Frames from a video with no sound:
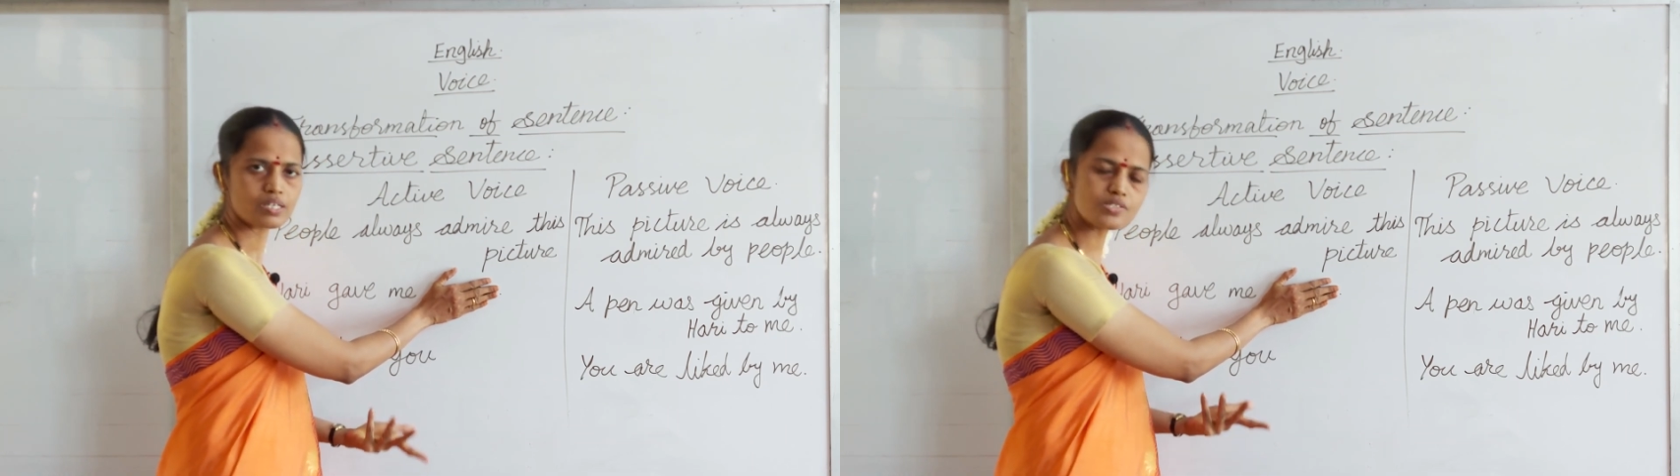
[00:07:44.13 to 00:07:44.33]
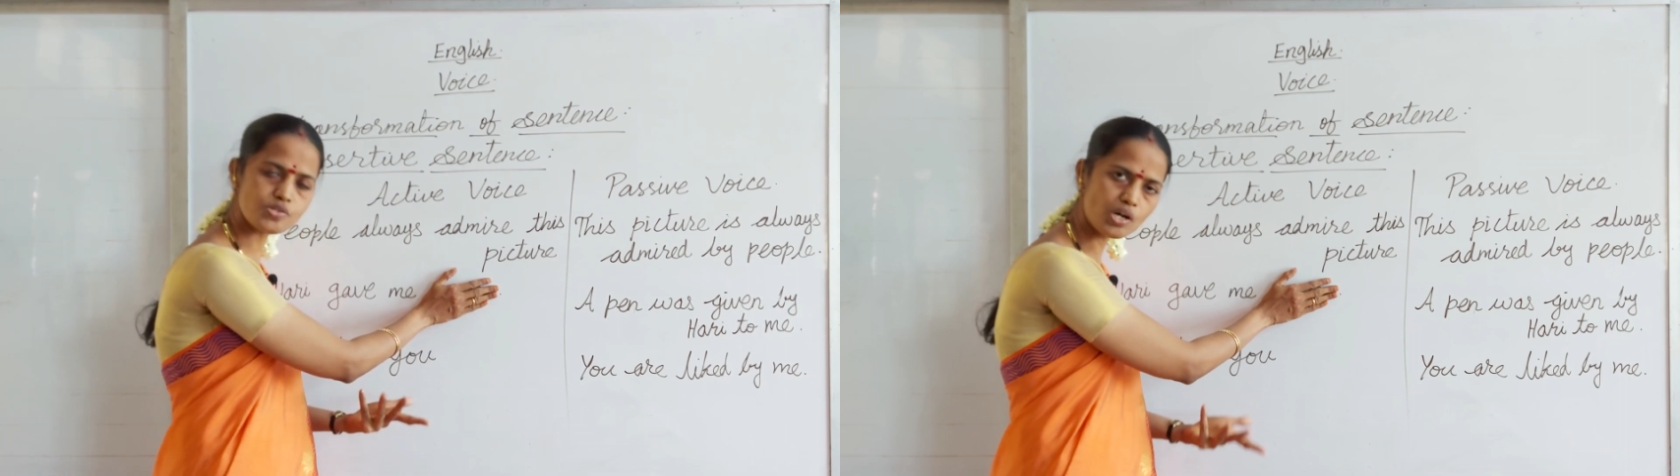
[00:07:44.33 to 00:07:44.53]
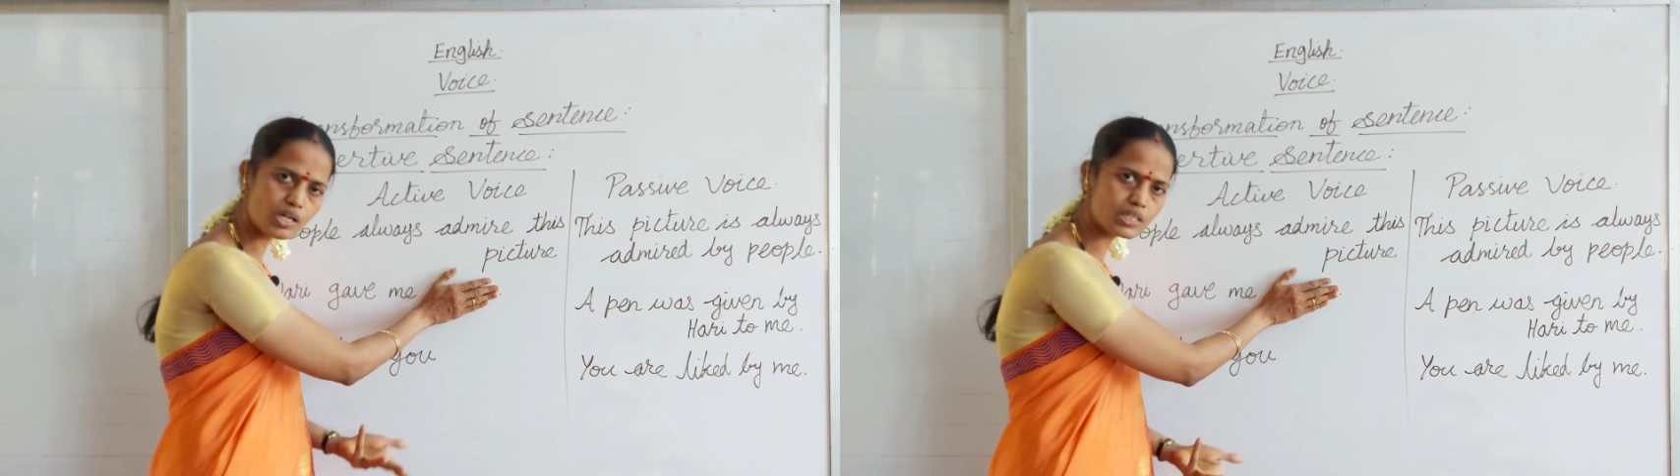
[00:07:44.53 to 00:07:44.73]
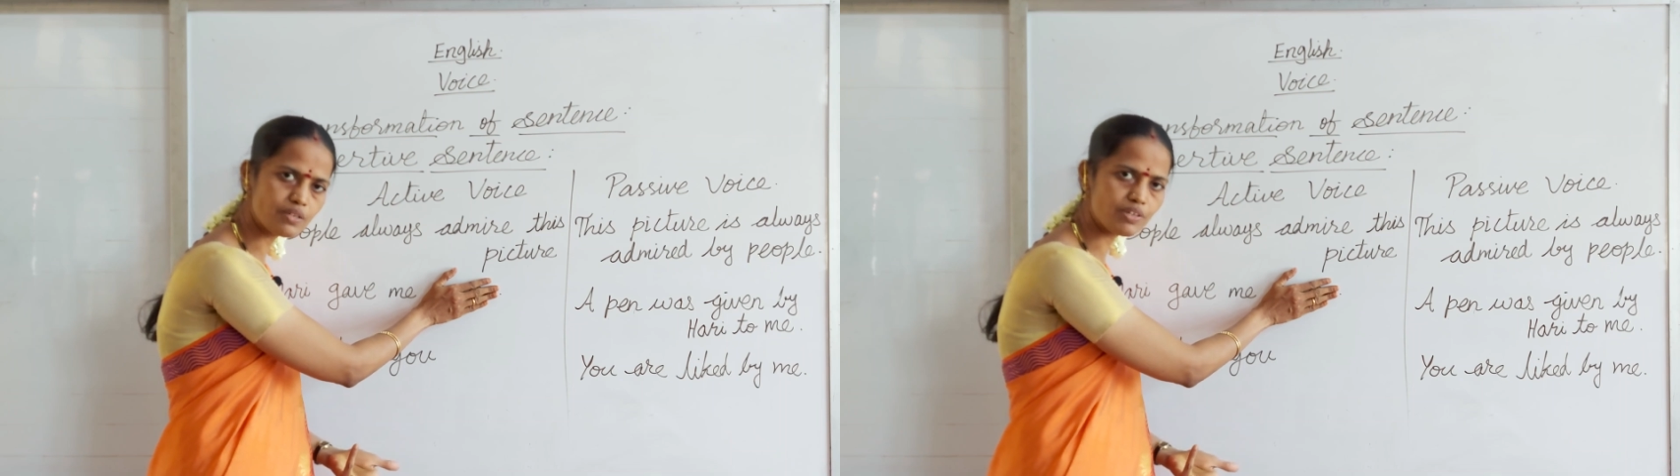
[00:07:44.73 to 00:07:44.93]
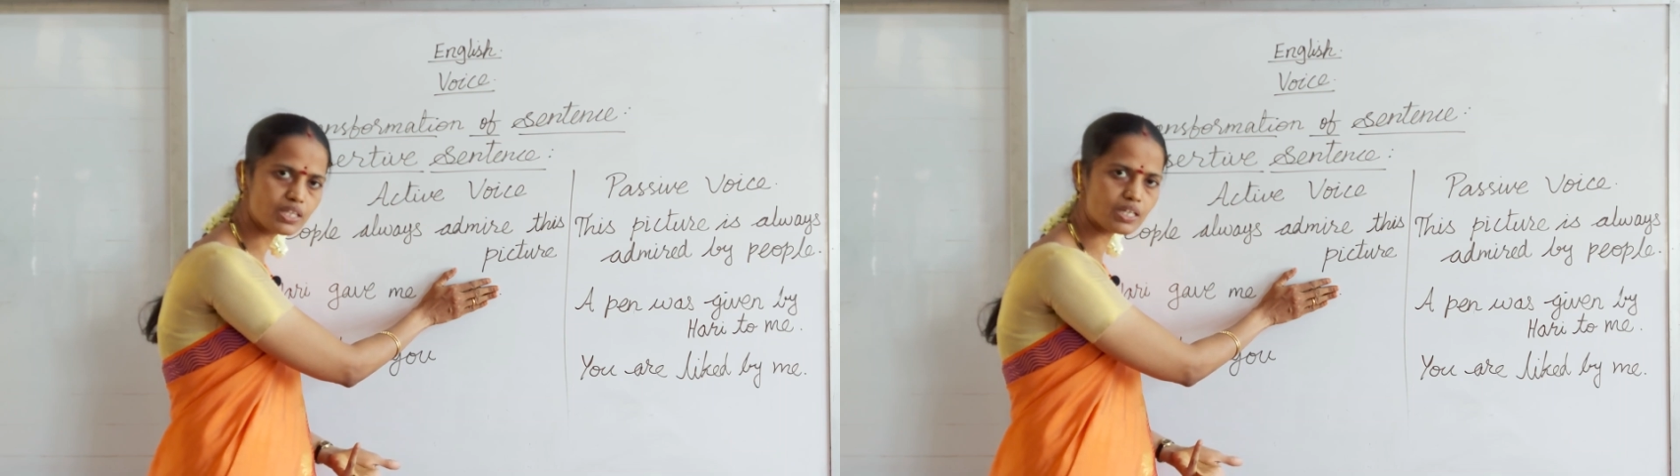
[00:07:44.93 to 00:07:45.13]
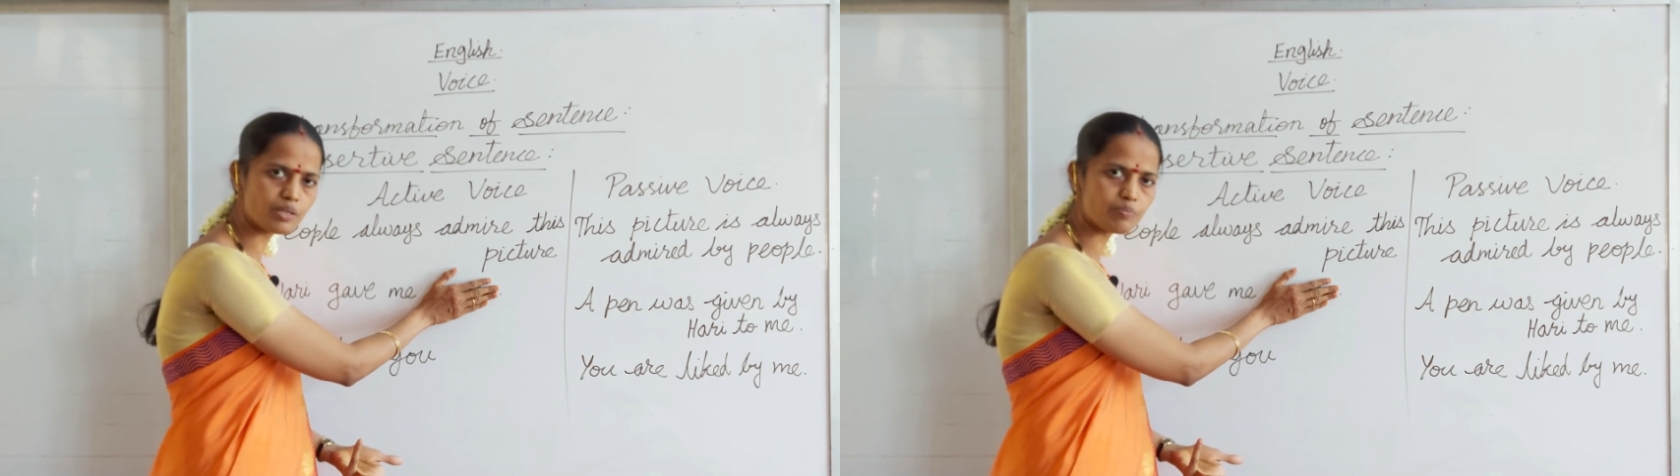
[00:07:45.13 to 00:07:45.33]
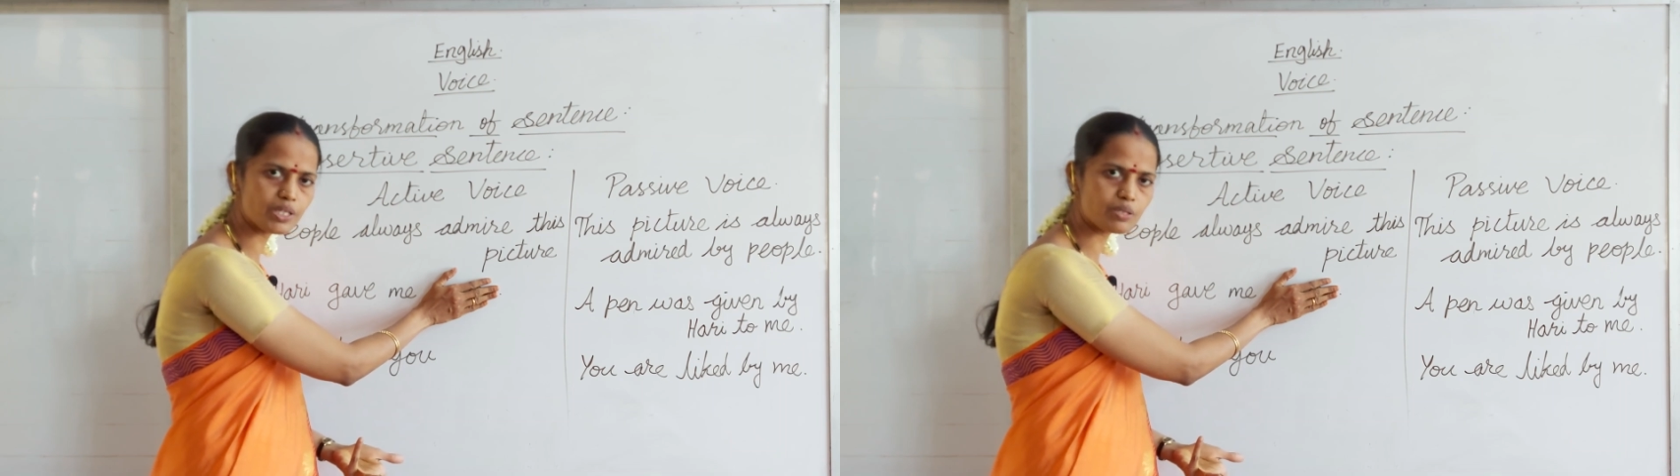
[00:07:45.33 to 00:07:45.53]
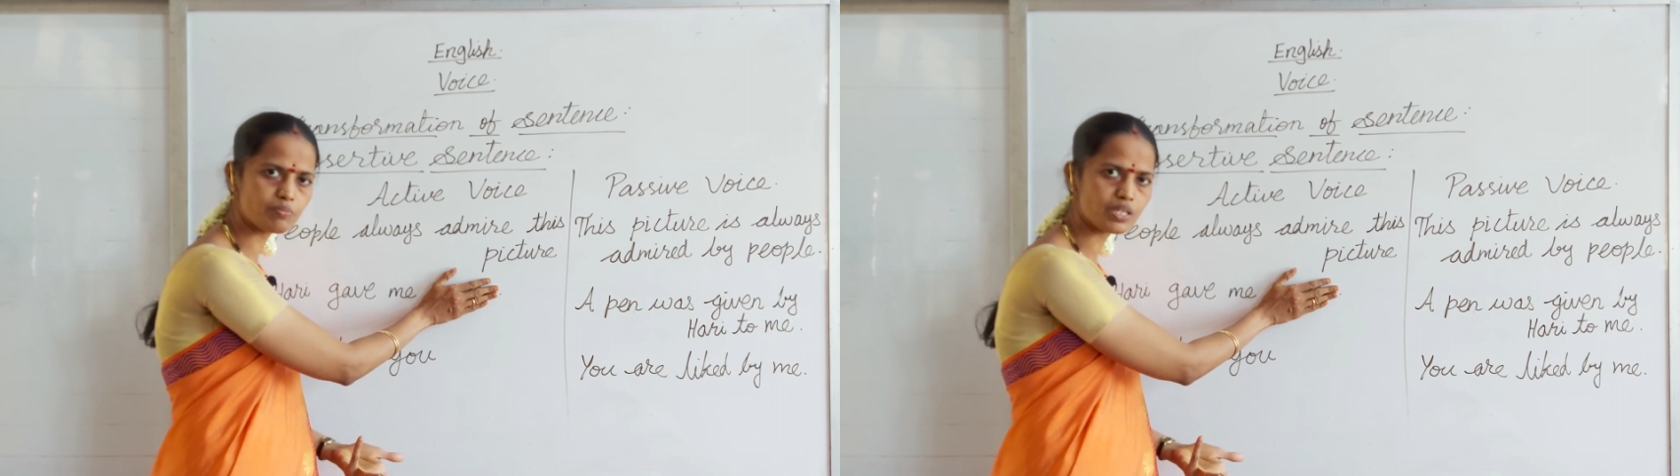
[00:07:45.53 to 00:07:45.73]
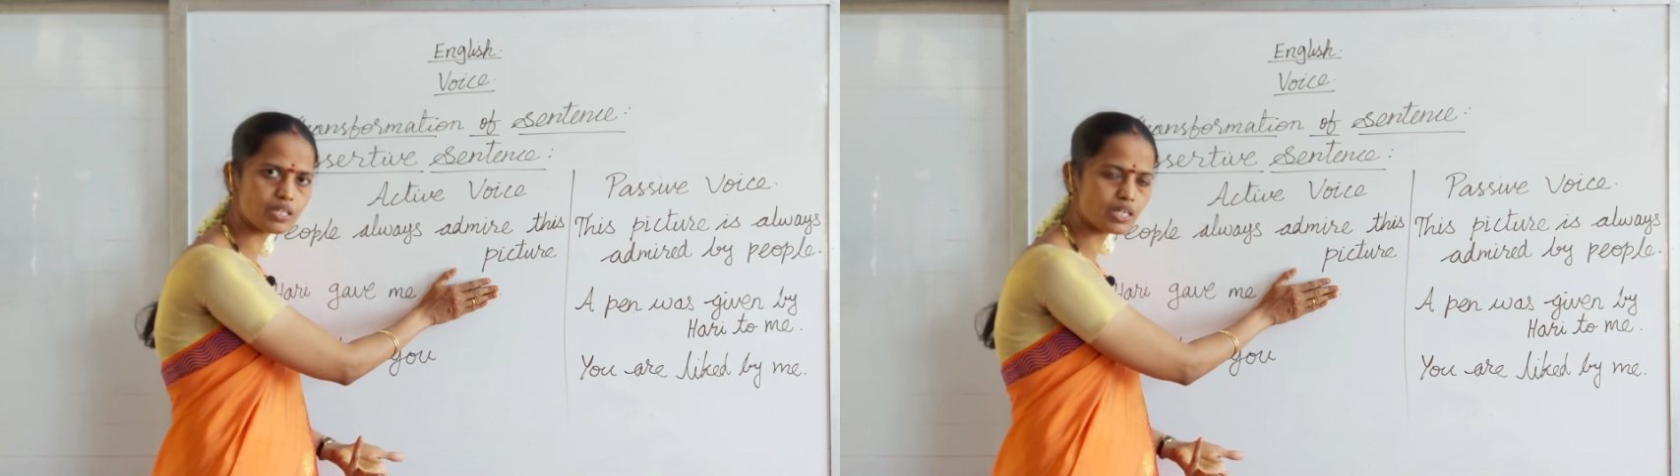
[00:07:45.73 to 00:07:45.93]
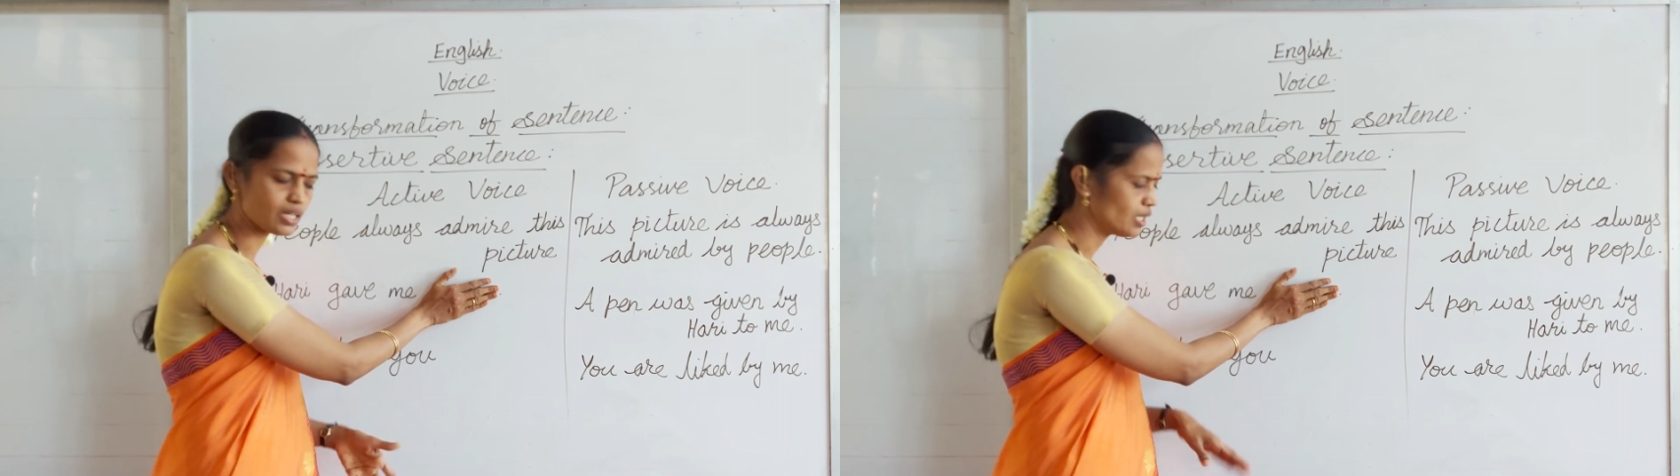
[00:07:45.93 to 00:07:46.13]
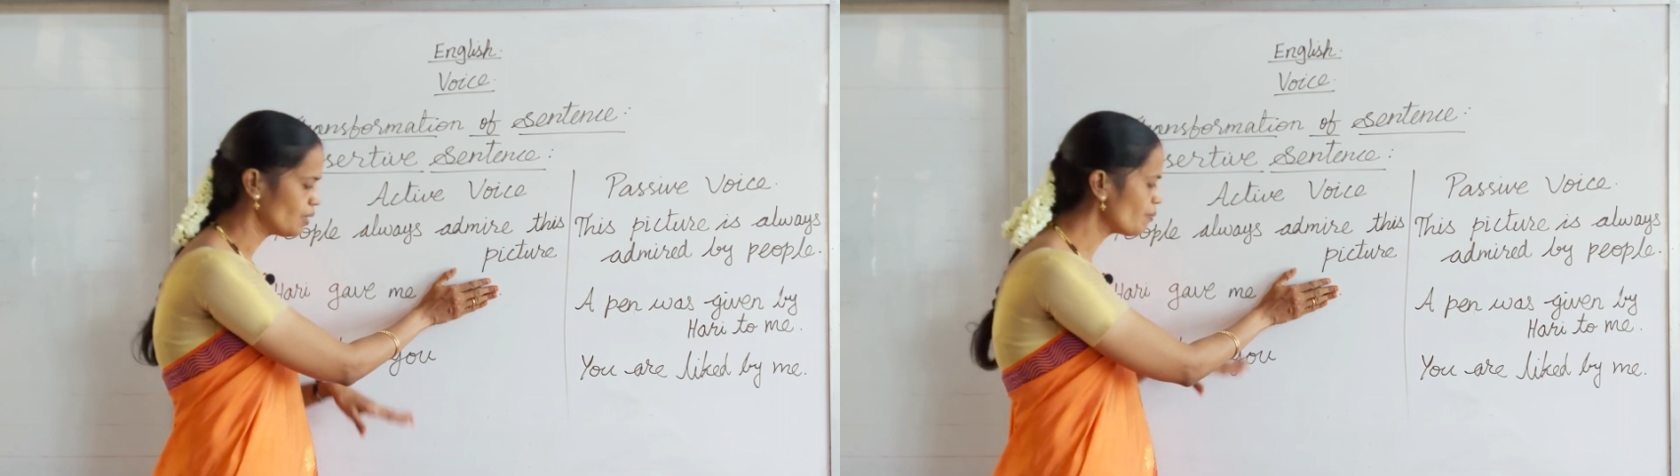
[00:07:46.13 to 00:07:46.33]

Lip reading: It's not giving the complete meaning.